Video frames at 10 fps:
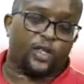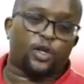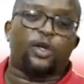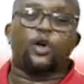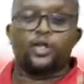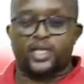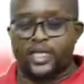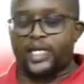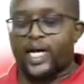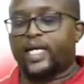shock,
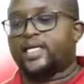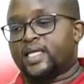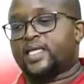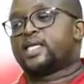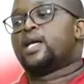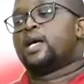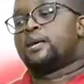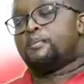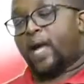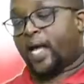consider, is it
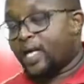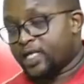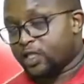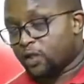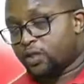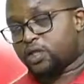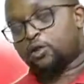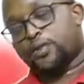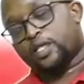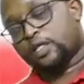my energy dose
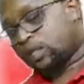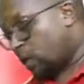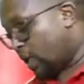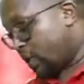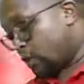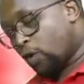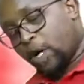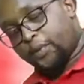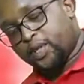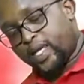could be, so I need to go
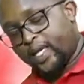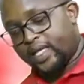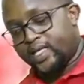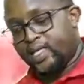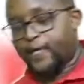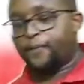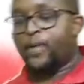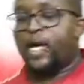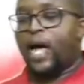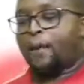up on the energy.
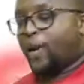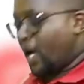Am I